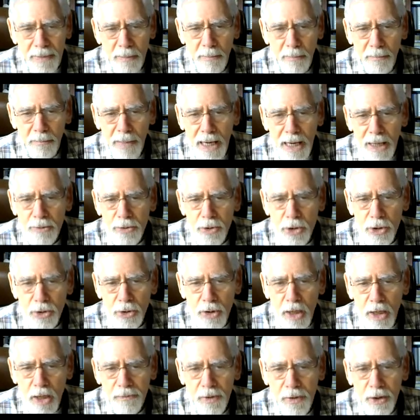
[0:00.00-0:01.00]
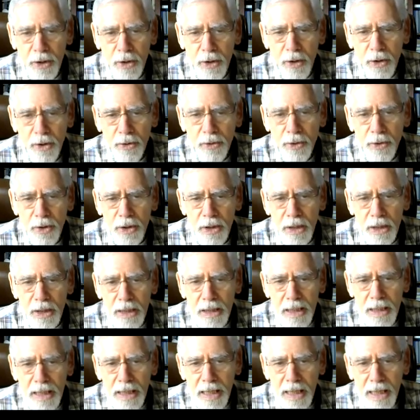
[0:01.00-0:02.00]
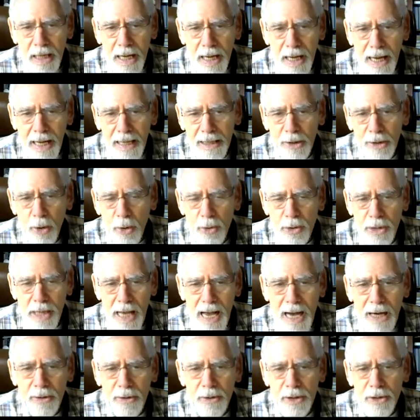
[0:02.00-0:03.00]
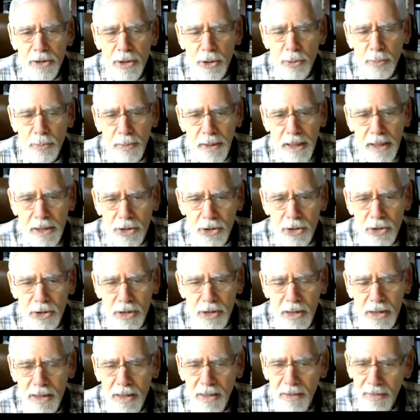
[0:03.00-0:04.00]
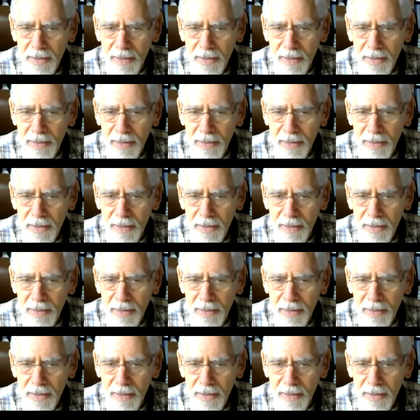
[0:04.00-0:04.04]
bounces off the Earth, and goes out into space.